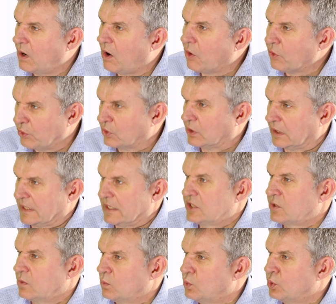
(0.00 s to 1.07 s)
on
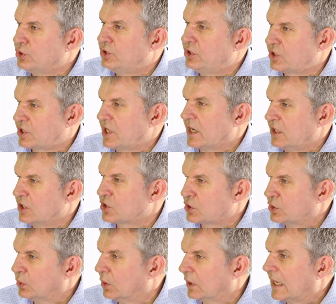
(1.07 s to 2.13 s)
uglies, would you set your
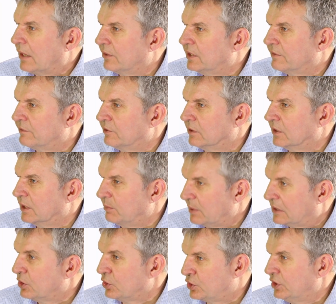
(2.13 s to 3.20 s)
stall out differently
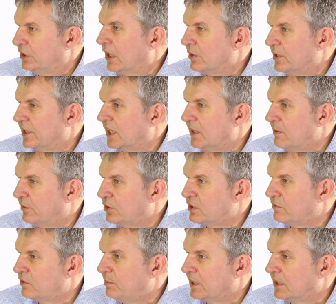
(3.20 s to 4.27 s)
because you know you're going to be
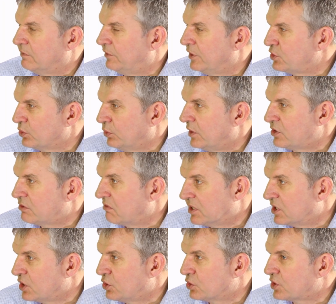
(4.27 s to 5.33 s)
fishing for bigger fish, or is,
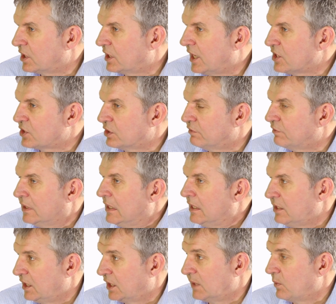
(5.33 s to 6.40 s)
is it just a case of
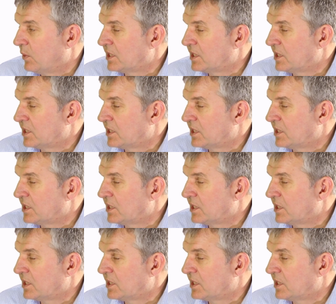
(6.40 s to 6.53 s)
you're going to be